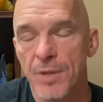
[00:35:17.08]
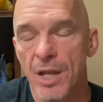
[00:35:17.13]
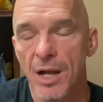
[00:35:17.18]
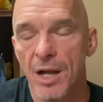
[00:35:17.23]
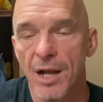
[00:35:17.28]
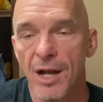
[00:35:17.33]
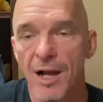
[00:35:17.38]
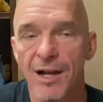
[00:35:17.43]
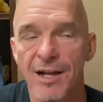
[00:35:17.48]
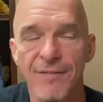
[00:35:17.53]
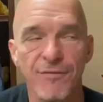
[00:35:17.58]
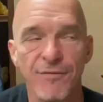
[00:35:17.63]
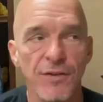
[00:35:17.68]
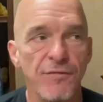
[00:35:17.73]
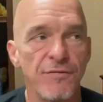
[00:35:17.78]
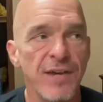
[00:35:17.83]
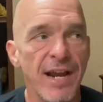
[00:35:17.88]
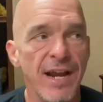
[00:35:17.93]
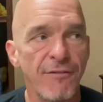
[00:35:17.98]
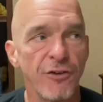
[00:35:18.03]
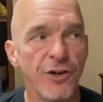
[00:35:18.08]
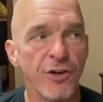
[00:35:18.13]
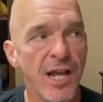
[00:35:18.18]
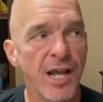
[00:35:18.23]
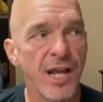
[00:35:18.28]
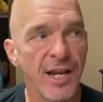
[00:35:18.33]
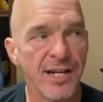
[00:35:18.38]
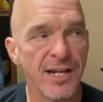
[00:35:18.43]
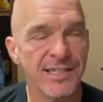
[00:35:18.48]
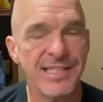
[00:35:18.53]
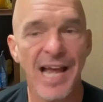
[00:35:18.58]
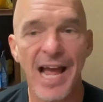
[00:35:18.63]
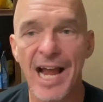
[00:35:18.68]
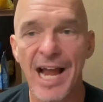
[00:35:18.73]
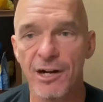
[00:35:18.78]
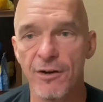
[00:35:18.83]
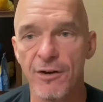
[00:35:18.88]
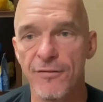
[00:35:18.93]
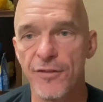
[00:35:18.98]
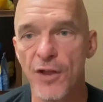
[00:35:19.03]
Uh, if you've never done a
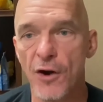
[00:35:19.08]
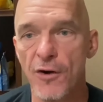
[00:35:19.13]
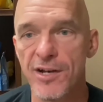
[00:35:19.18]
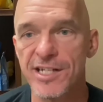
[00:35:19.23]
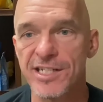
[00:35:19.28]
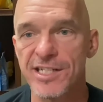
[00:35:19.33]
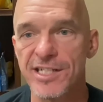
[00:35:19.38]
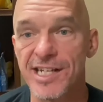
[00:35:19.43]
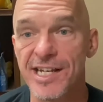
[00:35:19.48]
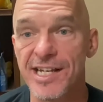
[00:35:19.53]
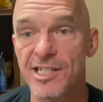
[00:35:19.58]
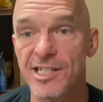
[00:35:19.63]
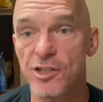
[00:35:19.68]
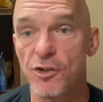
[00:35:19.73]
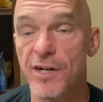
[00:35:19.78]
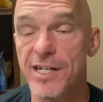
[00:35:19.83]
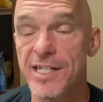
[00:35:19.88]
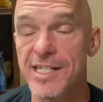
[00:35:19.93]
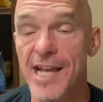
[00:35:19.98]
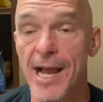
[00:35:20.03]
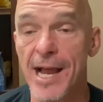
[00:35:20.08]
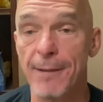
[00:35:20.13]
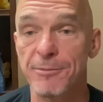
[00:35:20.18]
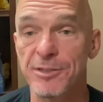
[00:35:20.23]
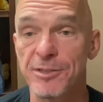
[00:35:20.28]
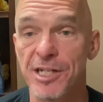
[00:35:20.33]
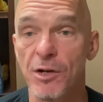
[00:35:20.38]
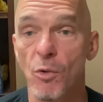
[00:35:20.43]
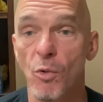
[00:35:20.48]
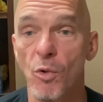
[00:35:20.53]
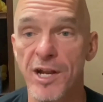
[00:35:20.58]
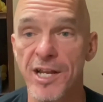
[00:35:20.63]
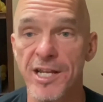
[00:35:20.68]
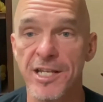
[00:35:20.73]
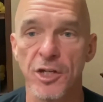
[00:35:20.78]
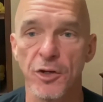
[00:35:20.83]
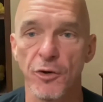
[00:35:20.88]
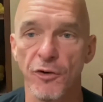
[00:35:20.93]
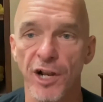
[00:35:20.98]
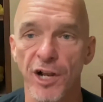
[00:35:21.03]
Tiger 36 three times in a
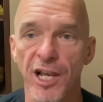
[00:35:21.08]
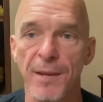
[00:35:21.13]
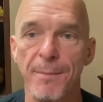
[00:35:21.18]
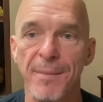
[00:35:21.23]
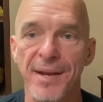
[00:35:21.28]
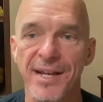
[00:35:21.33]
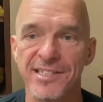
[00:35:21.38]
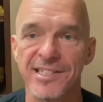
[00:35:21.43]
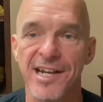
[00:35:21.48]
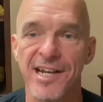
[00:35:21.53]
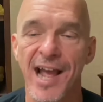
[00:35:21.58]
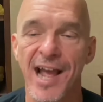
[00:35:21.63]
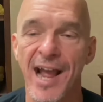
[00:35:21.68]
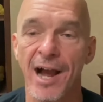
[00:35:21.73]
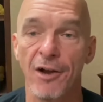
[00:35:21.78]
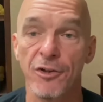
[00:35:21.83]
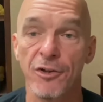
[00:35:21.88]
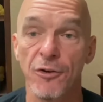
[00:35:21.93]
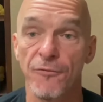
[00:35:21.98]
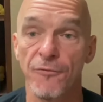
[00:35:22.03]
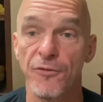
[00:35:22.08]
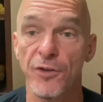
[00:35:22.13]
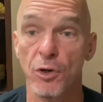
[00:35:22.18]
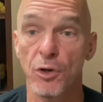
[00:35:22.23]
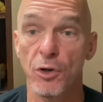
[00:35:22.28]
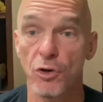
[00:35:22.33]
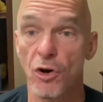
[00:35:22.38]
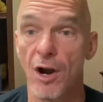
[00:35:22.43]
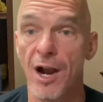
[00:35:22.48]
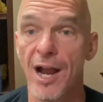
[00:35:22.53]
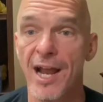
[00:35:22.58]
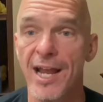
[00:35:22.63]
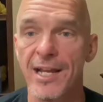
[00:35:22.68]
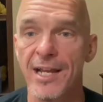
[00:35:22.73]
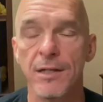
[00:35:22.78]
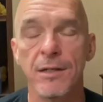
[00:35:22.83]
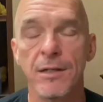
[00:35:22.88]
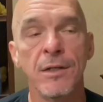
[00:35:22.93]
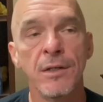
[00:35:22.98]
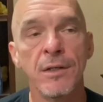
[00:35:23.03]
week, you're really missing out. You'll feel
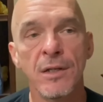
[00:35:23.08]
great.